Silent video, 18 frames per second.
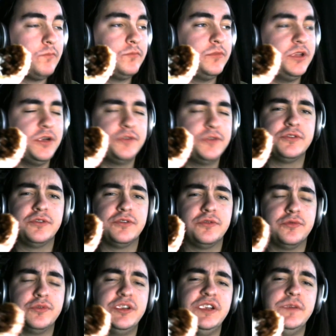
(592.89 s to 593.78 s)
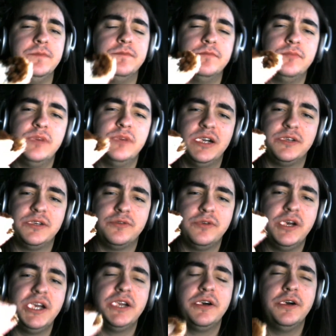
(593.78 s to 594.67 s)
There's the cream. I
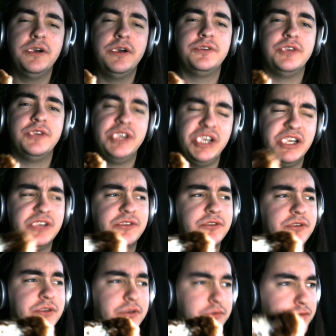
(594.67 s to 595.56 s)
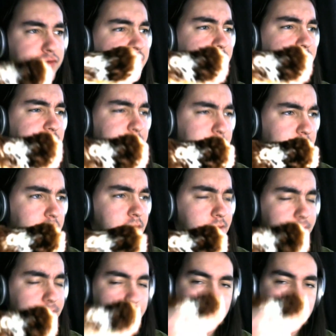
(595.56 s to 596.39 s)
tried hard to get to the creamy part.